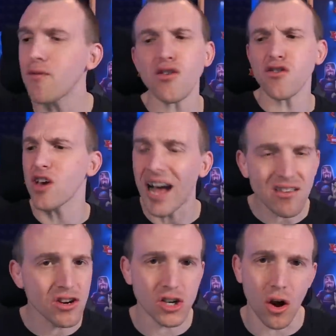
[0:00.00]
a
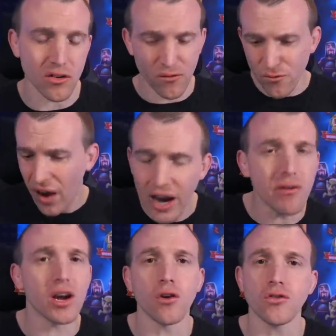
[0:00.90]
scatter shot
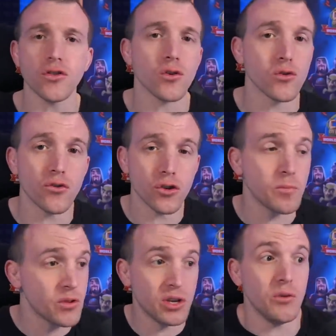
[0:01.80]
firing onto those
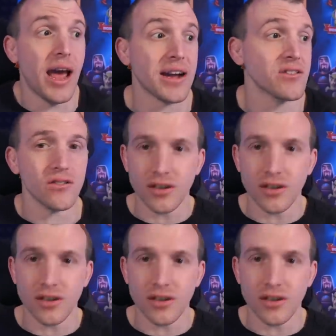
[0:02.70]
troops to do extra